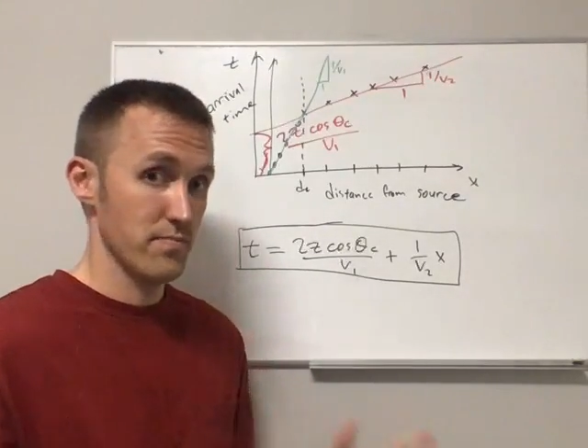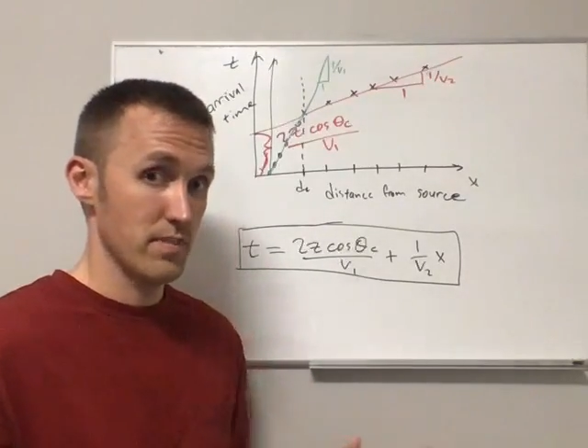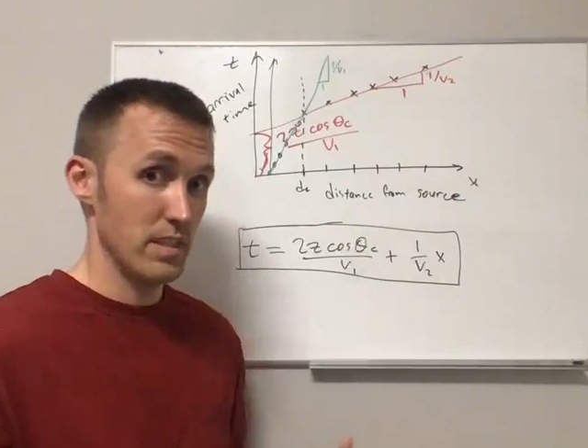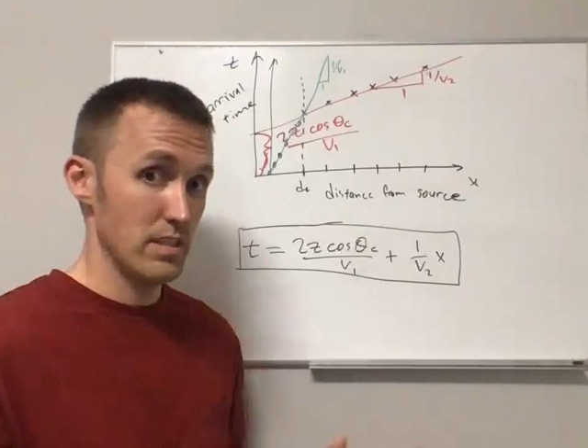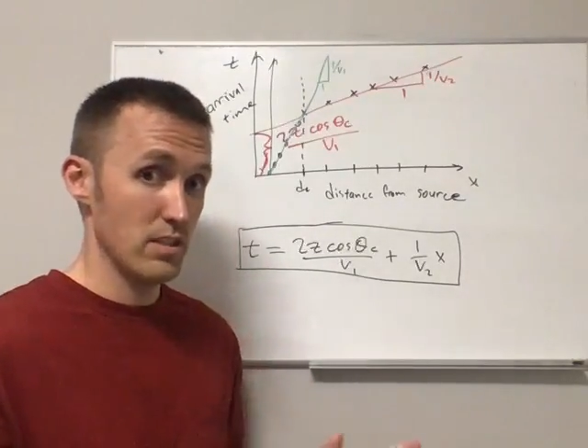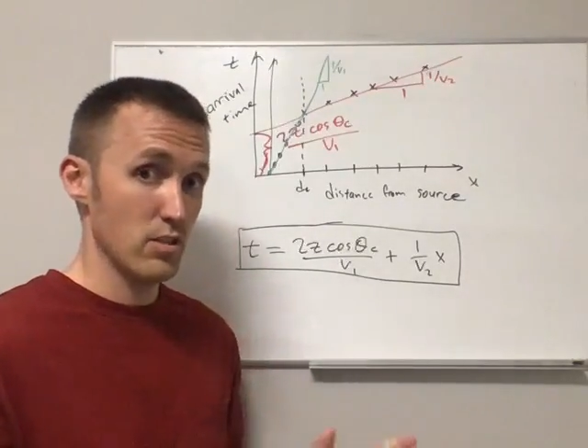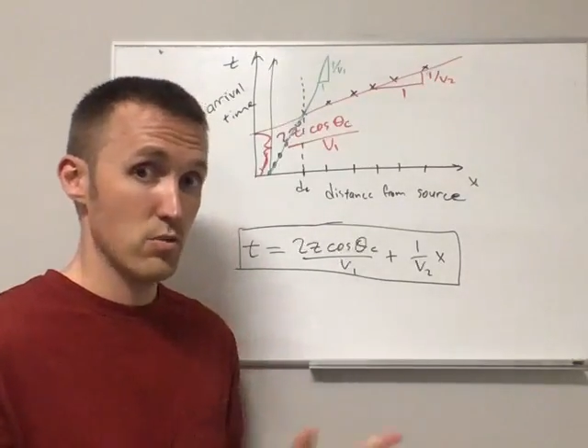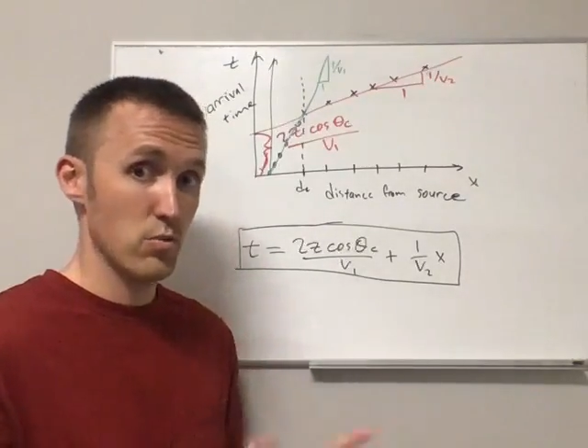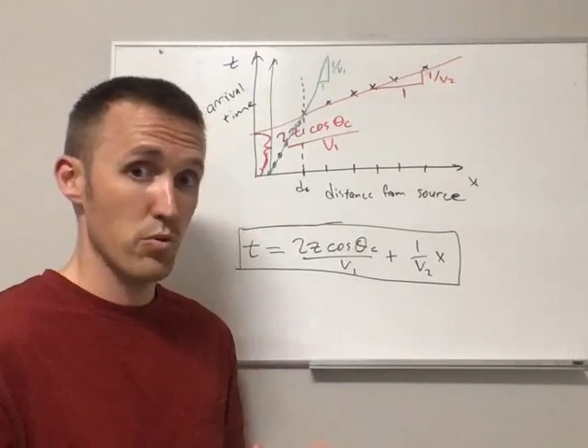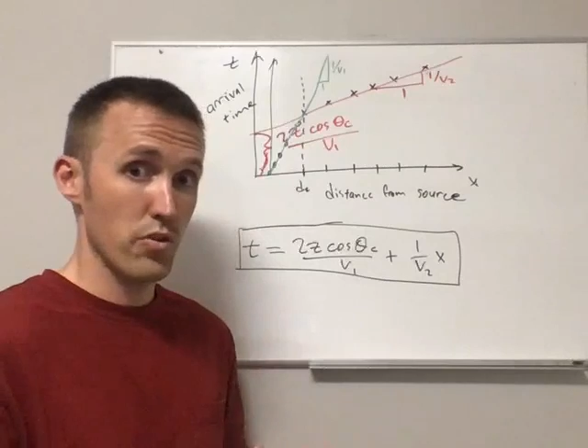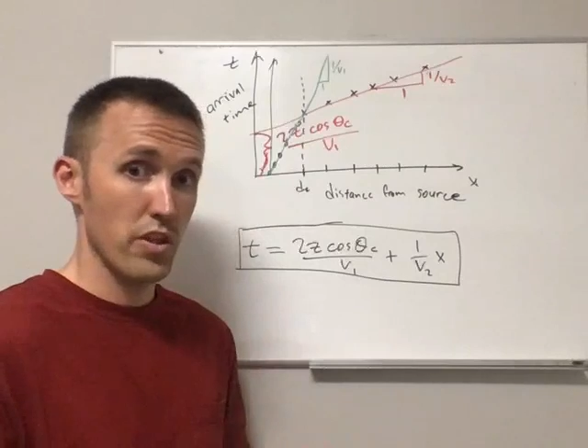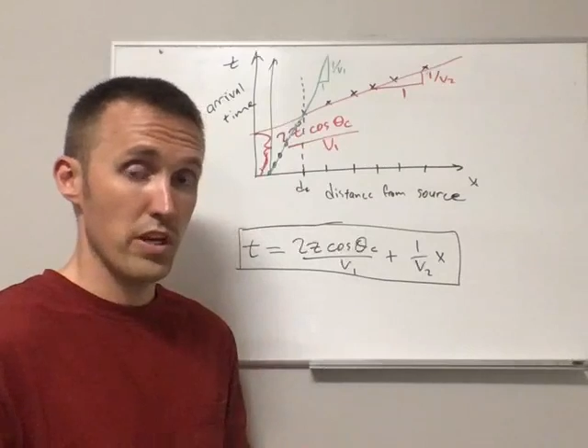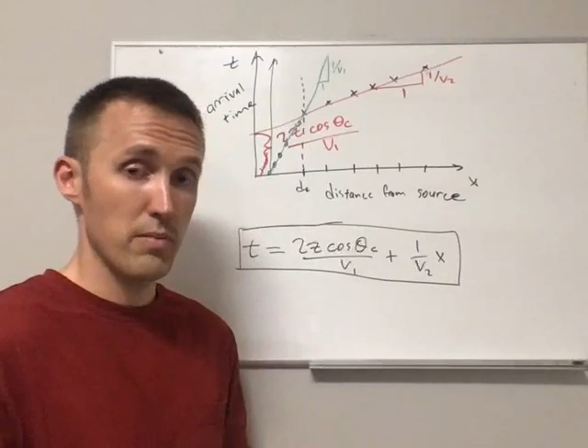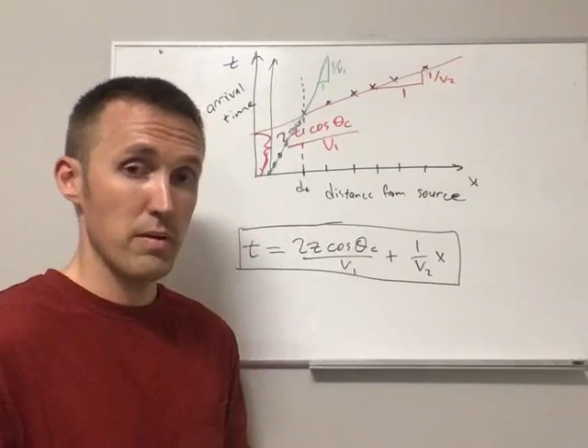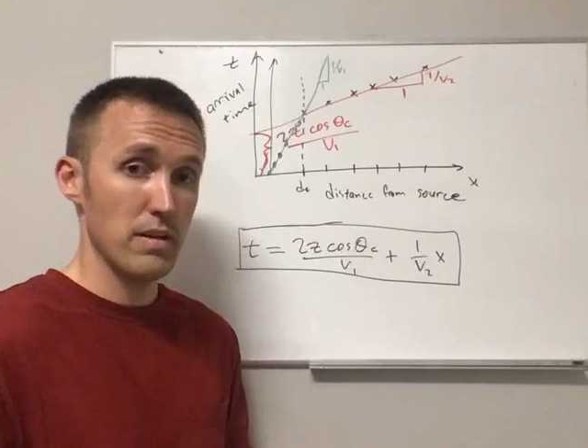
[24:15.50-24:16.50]
That's the cool
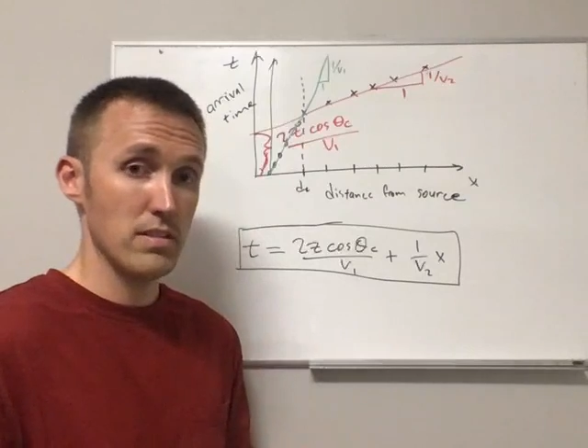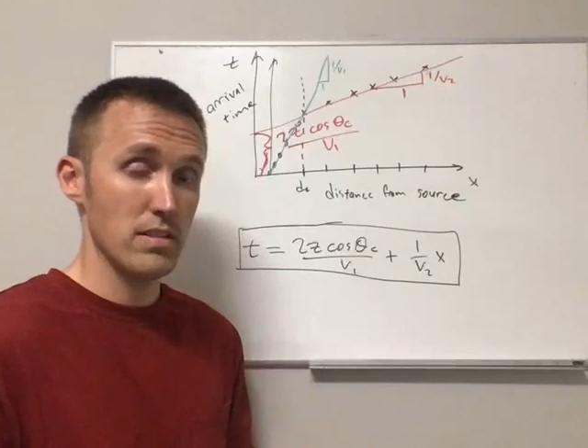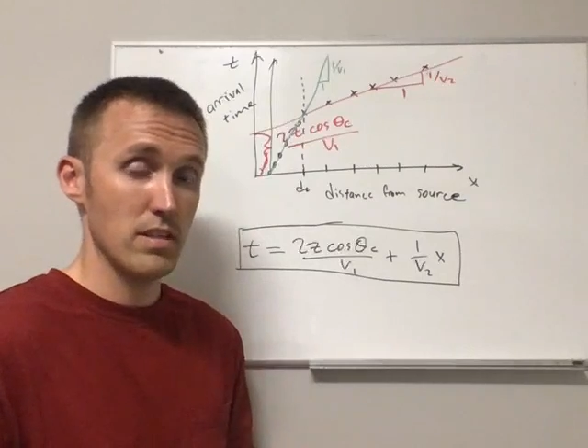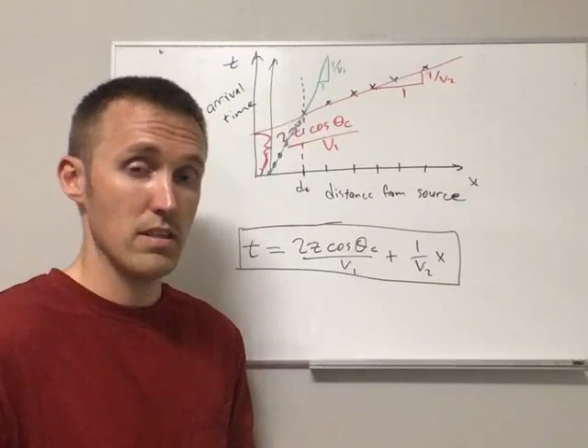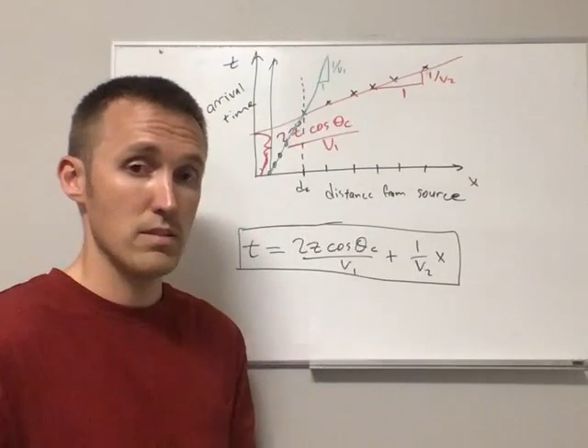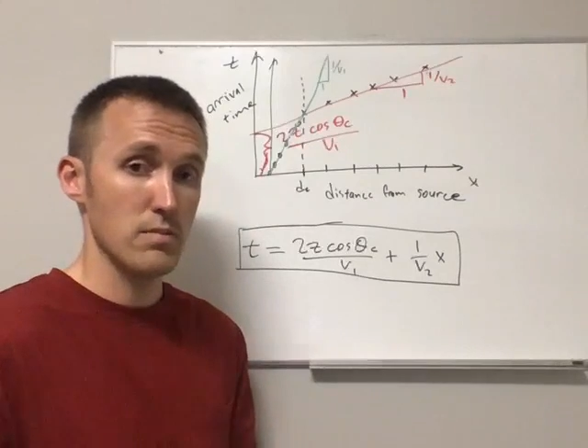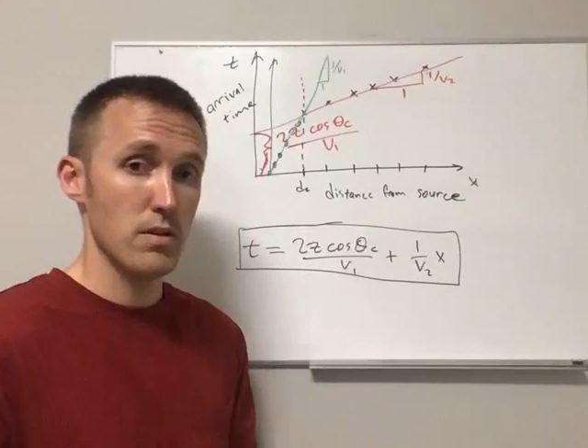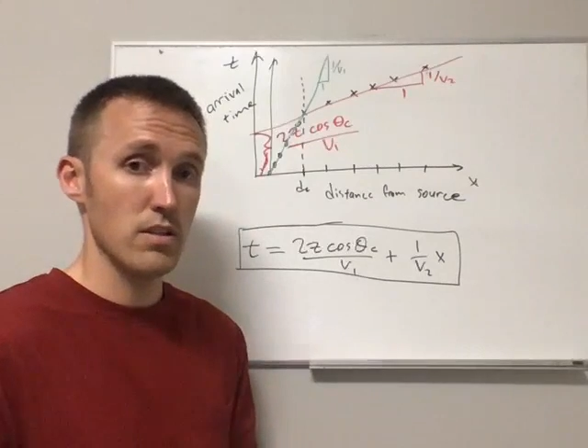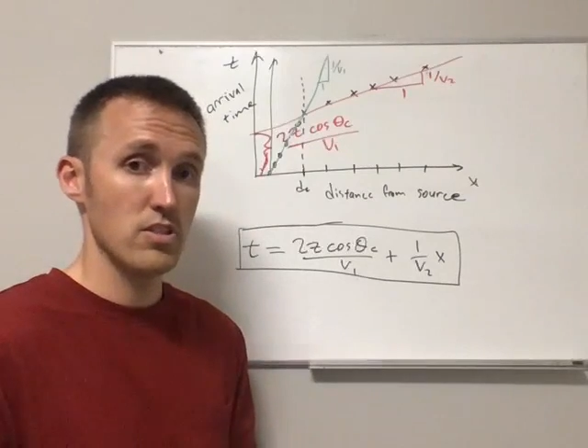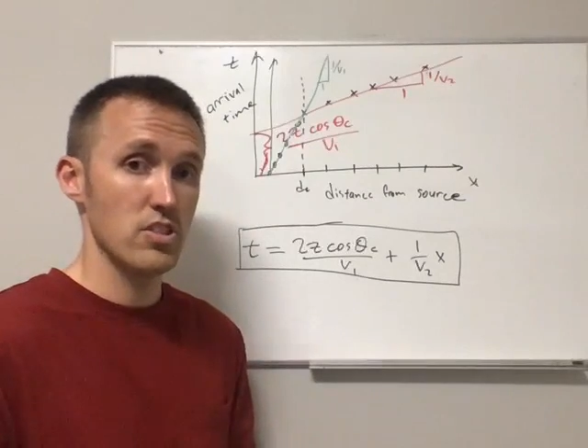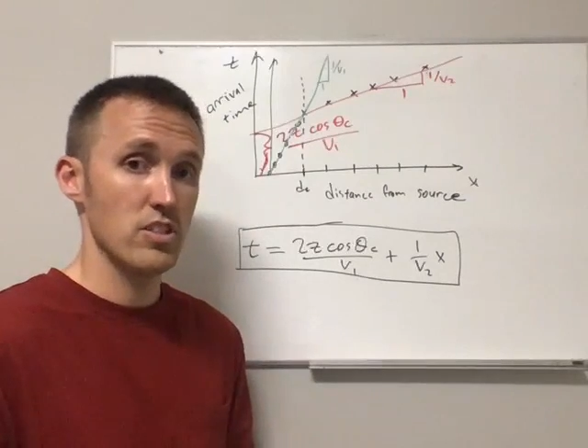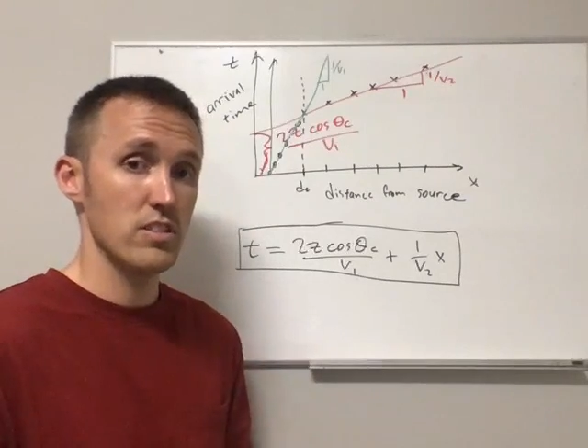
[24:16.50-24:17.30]
thing about seismology,